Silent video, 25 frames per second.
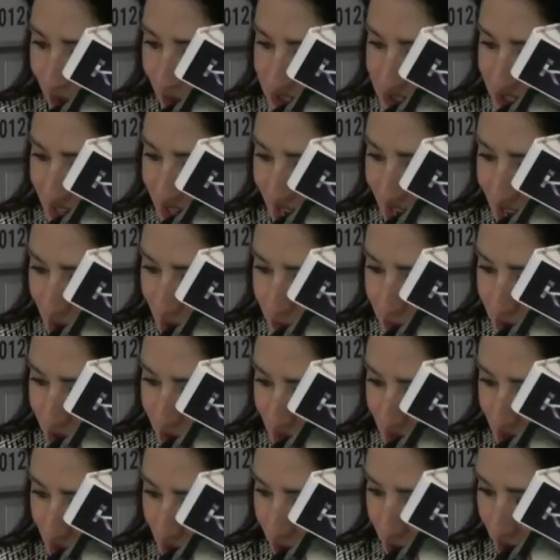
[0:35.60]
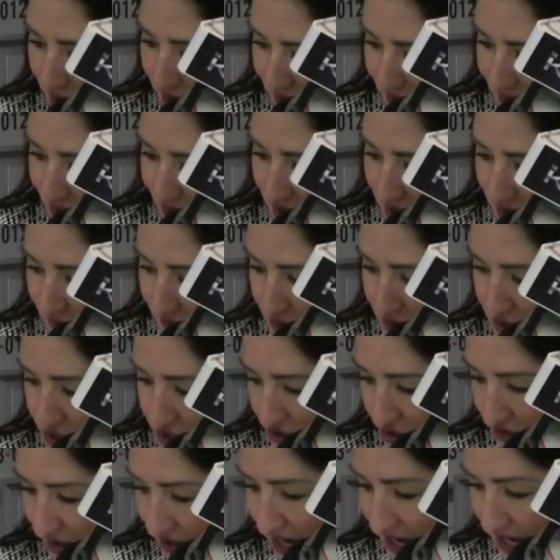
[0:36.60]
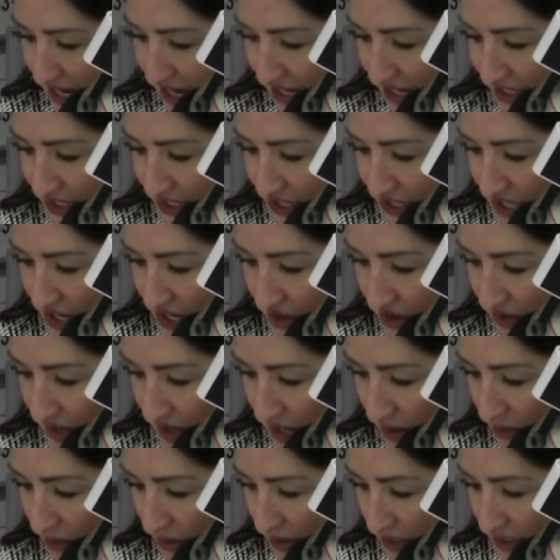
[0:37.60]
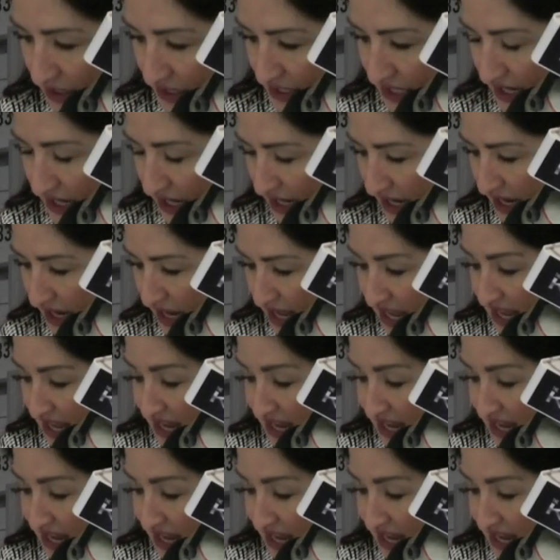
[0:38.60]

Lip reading: went to happy hour at Love Street, and so it was a